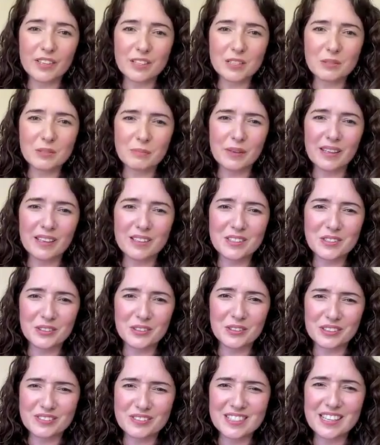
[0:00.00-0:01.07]
this big
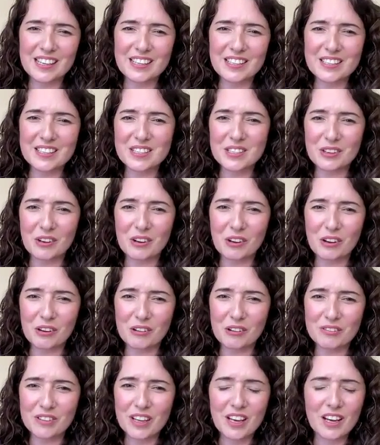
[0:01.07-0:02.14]
sort of sense
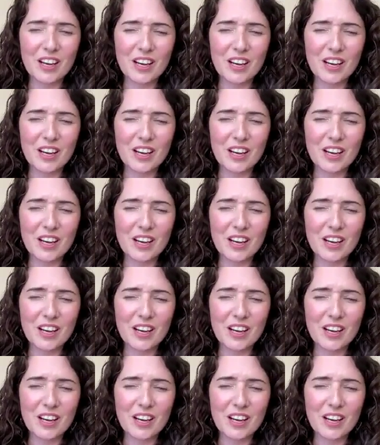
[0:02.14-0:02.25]
of,